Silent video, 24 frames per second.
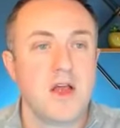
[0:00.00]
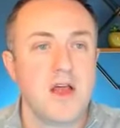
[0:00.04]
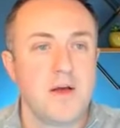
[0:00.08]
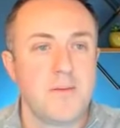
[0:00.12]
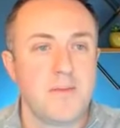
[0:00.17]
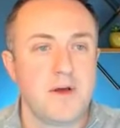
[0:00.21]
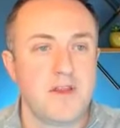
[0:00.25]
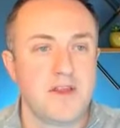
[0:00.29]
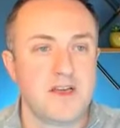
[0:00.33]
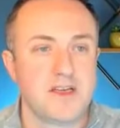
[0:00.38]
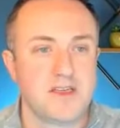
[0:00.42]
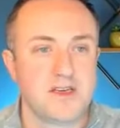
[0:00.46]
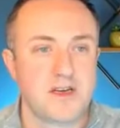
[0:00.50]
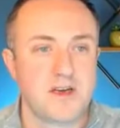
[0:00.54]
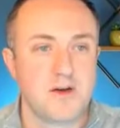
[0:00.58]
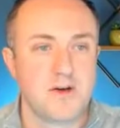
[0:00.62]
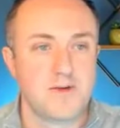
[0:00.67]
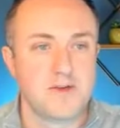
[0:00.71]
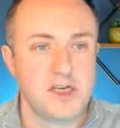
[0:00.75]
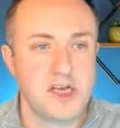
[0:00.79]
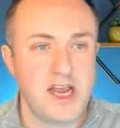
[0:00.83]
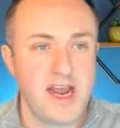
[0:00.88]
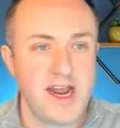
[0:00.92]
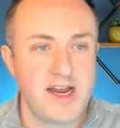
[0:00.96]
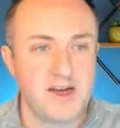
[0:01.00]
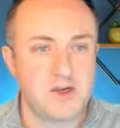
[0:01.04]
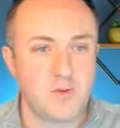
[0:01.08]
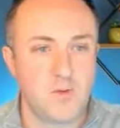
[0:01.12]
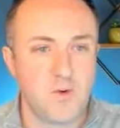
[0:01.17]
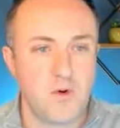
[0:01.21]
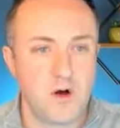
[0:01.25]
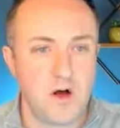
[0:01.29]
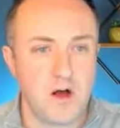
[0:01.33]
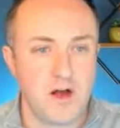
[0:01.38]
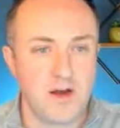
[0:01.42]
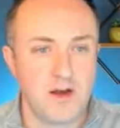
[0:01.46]
But this goes
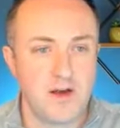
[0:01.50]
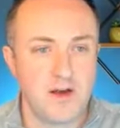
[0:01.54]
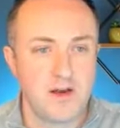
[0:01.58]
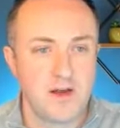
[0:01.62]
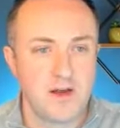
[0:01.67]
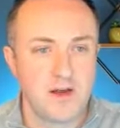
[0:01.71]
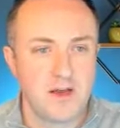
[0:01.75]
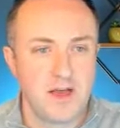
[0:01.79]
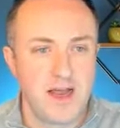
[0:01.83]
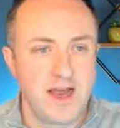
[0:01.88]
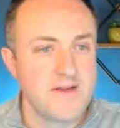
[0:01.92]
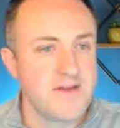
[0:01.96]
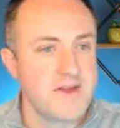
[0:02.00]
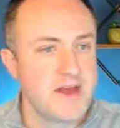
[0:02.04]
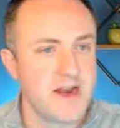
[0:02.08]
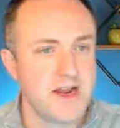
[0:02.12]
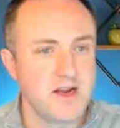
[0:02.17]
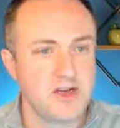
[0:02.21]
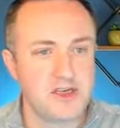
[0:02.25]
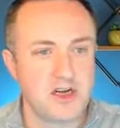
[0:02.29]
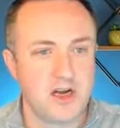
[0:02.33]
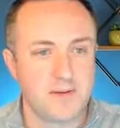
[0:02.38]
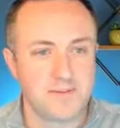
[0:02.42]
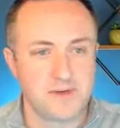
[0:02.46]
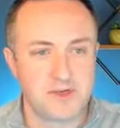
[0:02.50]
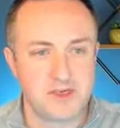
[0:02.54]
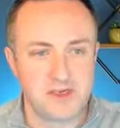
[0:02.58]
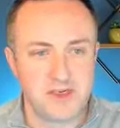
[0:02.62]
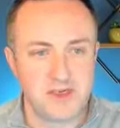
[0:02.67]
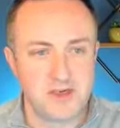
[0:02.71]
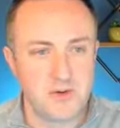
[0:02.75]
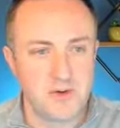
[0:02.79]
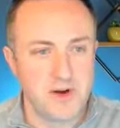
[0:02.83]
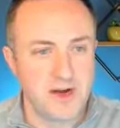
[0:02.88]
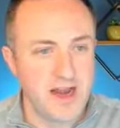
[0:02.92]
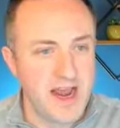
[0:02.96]
H1 and then it jumps
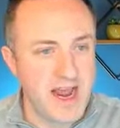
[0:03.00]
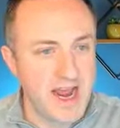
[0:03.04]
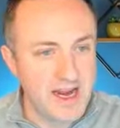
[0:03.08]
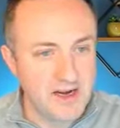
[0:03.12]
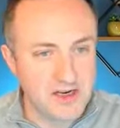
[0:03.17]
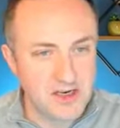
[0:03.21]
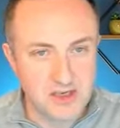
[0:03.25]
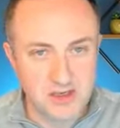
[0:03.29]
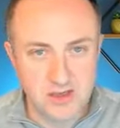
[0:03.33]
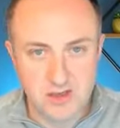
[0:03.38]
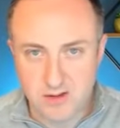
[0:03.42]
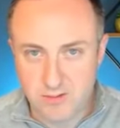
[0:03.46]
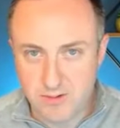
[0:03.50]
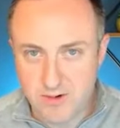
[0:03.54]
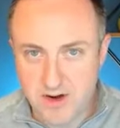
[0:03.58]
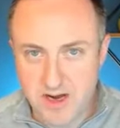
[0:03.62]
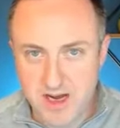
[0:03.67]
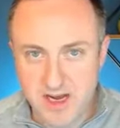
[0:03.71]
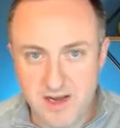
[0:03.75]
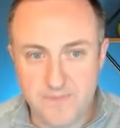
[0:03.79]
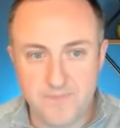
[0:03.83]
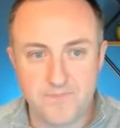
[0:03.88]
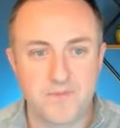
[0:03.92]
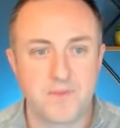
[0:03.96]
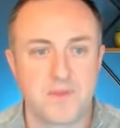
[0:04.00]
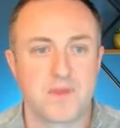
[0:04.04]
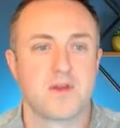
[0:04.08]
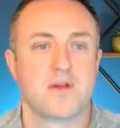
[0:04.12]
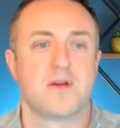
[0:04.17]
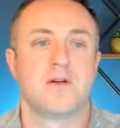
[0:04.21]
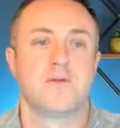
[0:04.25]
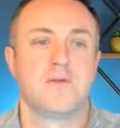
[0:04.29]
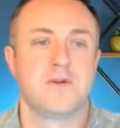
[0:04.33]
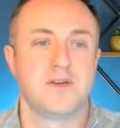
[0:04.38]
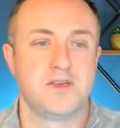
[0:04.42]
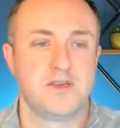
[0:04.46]
to an H3,
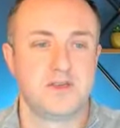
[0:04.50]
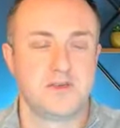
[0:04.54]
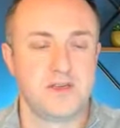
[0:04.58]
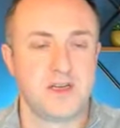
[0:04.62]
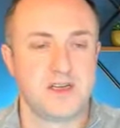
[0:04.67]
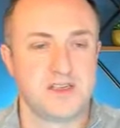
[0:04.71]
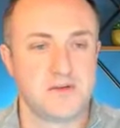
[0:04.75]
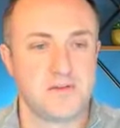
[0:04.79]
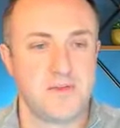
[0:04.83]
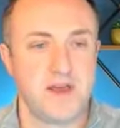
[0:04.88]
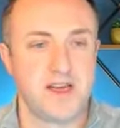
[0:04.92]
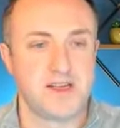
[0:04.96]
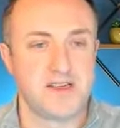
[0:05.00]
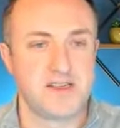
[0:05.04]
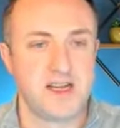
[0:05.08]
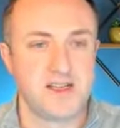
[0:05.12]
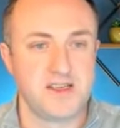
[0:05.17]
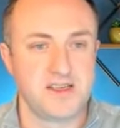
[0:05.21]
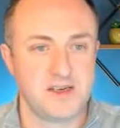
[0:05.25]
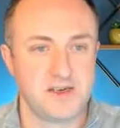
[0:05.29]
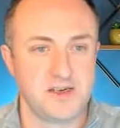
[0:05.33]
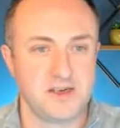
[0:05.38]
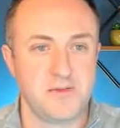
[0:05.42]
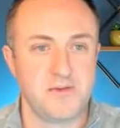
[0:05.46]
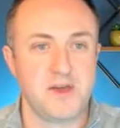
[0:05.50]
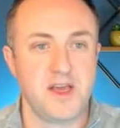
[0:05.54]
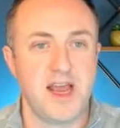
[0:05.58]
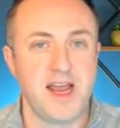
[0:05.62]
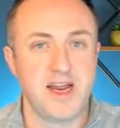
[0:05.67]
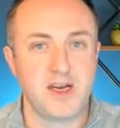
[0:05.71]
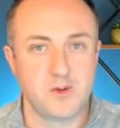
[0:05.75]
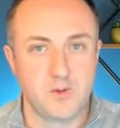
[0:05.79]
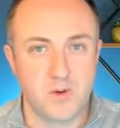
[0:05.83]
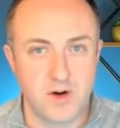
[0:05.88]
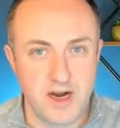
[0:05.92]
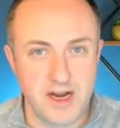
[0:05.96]
which doesn't make sense. It should be
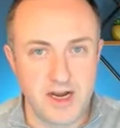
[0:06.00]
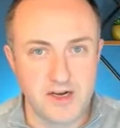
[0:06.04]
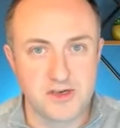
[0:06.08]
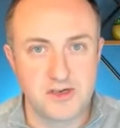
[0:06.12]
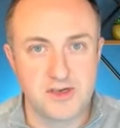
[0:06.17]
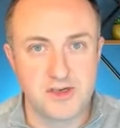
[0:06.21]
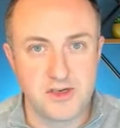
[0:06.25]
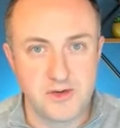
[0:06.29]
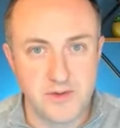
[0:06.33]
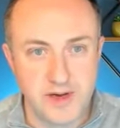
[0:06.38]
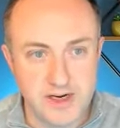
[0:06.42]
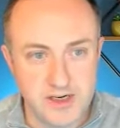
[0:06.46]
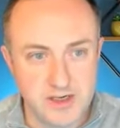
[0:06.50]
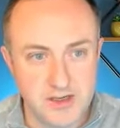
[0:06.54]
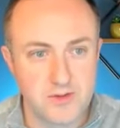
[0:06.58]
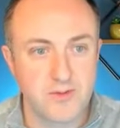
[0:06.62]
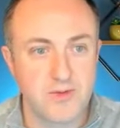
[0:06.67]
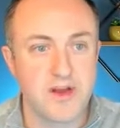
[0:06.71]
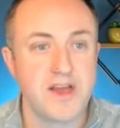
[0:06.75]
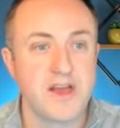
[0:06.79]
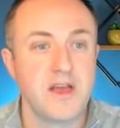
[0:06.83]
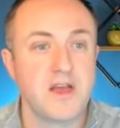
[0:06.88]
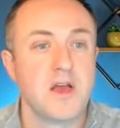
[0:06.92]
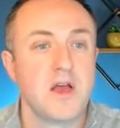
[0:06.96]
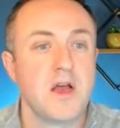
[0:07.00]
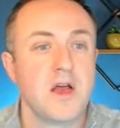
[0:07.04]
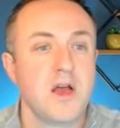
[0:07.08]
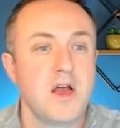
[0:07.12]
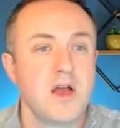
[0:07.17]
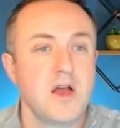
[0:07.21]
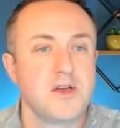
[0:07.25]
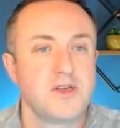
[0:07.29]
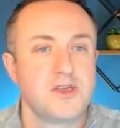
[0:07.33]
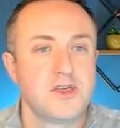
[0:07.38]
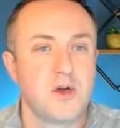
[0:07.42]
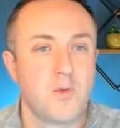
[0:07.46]
H1, H2, H3.
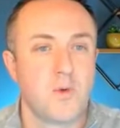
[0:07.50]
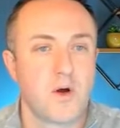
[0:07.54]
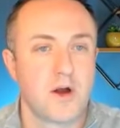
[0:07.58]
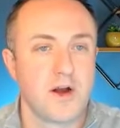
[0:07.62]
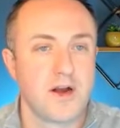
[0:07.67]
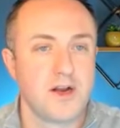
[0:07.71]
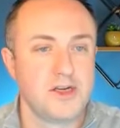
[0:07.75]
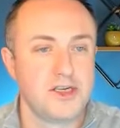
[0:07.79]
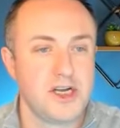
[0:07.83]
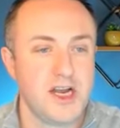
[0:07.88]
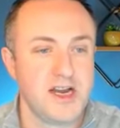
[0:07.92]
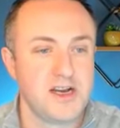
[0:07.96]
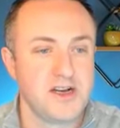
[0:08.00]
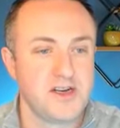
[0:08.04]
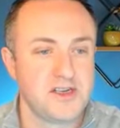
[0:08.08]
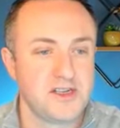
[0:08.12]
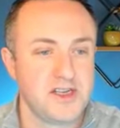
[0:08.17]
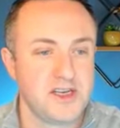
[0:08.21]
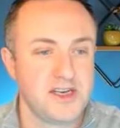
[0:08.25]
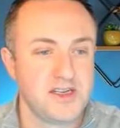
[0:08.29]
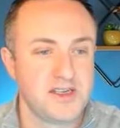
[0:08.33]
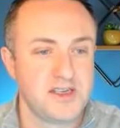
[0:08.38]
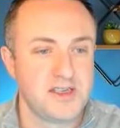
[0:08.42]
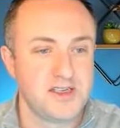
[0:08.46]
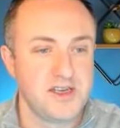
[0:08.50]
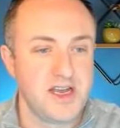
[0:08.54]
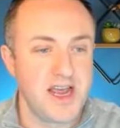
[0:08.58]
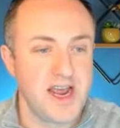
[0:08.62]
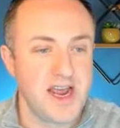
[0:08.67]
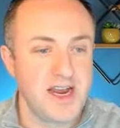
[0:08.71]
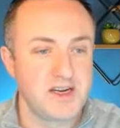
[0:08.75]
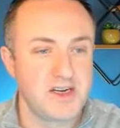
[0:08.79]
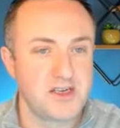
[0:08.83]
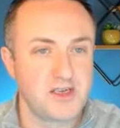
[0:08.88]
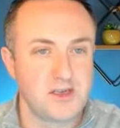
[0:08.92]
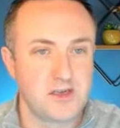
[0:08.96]
So we're going to change this
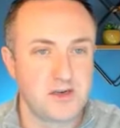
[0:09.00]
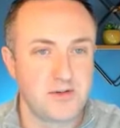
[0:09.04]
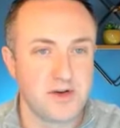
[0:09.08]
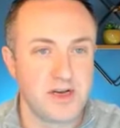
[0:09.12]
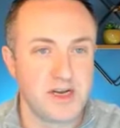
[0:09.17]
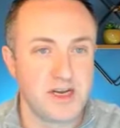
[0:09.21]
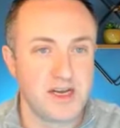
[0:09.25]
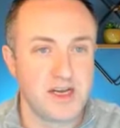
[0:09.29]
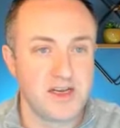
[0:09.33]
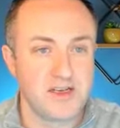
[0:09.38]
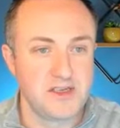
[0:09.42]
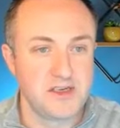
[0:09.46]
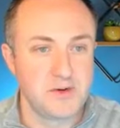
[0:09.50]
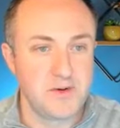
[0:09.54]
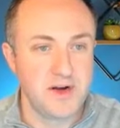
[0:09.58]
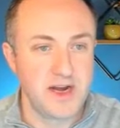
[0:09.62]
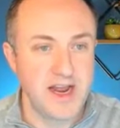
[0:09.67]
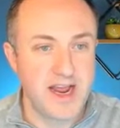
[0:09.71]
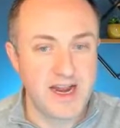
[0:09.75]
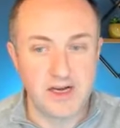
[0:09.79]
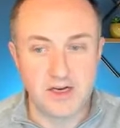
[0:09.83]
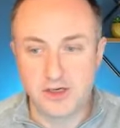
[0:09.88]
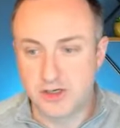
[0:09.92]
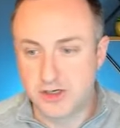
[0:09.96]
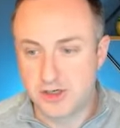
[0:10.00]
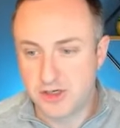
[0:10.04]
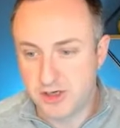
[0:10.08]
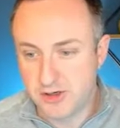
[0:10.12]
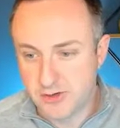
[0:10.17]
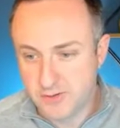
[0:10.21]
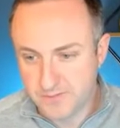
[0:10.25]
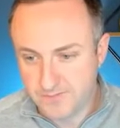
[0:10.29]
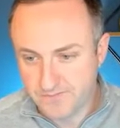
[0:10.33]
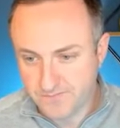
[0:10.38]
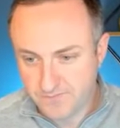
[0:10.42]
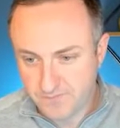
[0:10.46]
H3 to an H2.